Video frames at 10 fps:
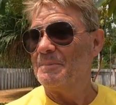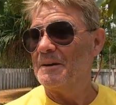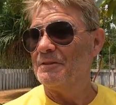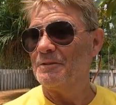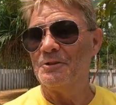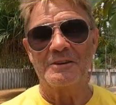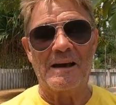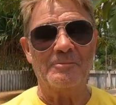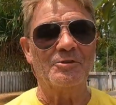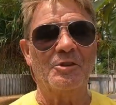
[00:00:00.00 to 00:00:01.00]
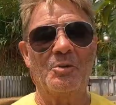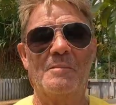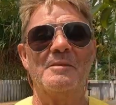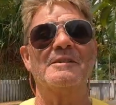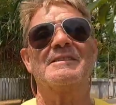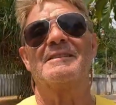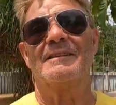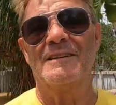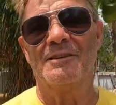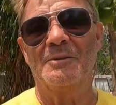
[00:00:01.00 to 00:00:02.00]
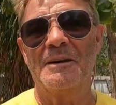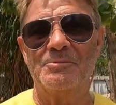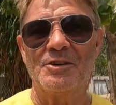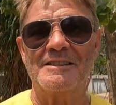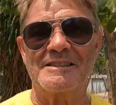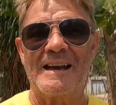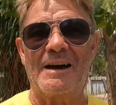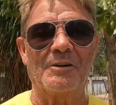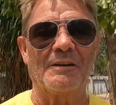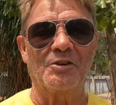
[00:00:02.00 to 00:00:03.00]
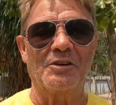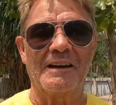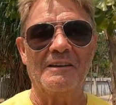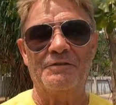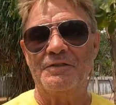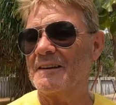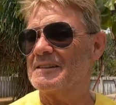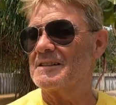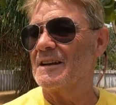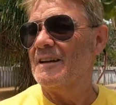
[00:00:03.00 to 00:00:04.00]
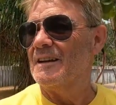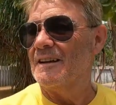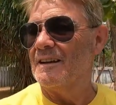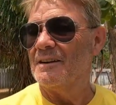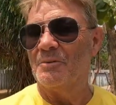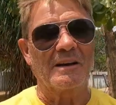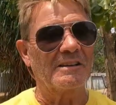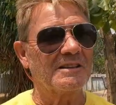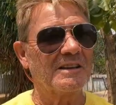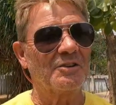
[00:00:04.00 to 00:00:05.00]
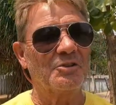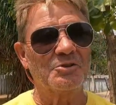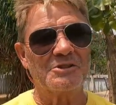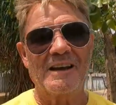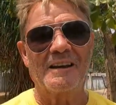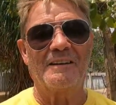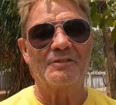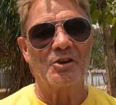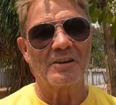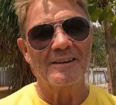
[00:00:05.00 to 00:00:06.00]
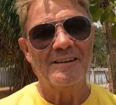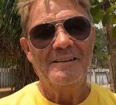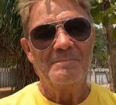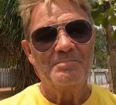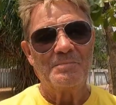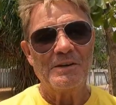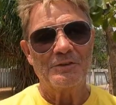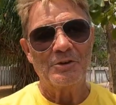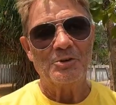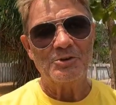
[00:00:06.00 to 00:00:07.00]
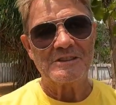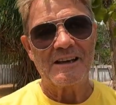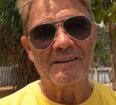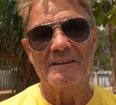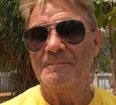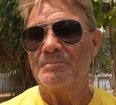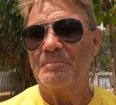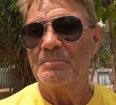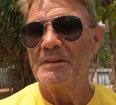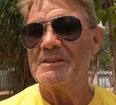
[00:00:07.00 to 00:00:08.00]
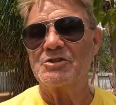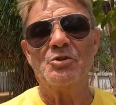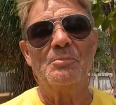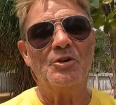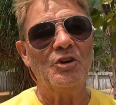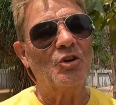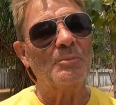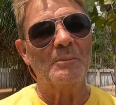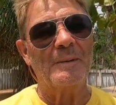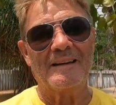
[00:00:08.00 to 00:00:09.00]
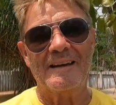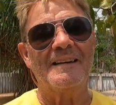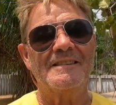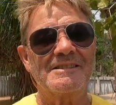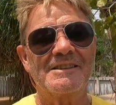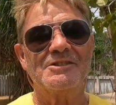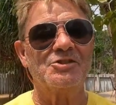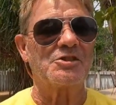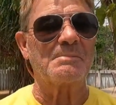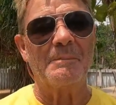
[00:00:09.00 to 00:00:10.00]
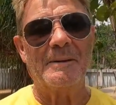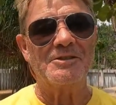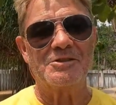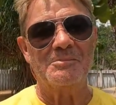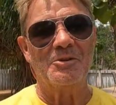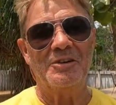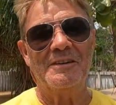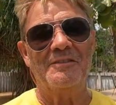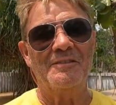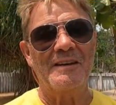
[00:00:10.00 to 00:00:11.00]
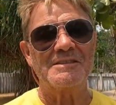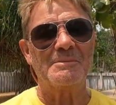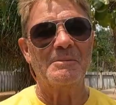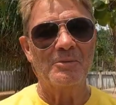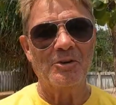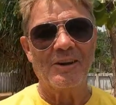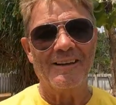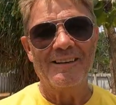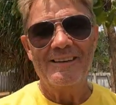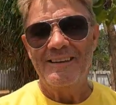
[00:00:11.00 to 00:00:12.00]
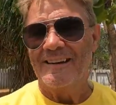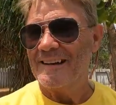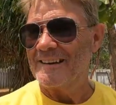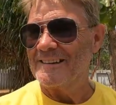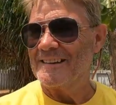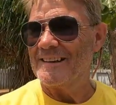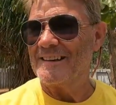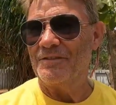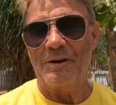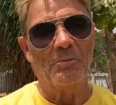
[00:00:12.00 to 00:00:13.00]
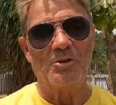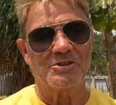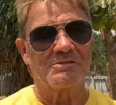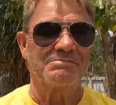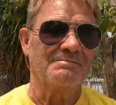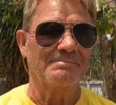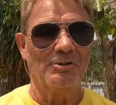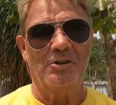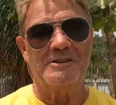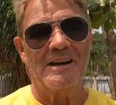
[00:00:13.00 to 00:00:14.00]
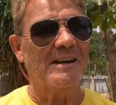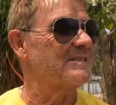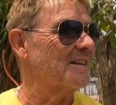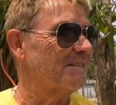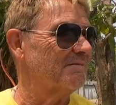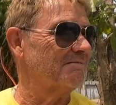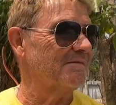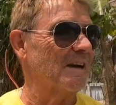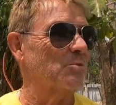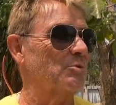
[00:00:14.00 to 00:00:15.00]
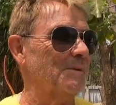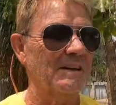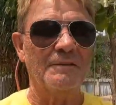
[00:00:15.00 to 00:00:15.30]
pay for camera equipment. Uh, when it breaks down, I've got to get it fixed. Uh, when I stay in a hotel, I've got to pay for the hotel. But there's no money coming back in. It's still just my pension money and investment money. And uh, if I was monetized, then that would be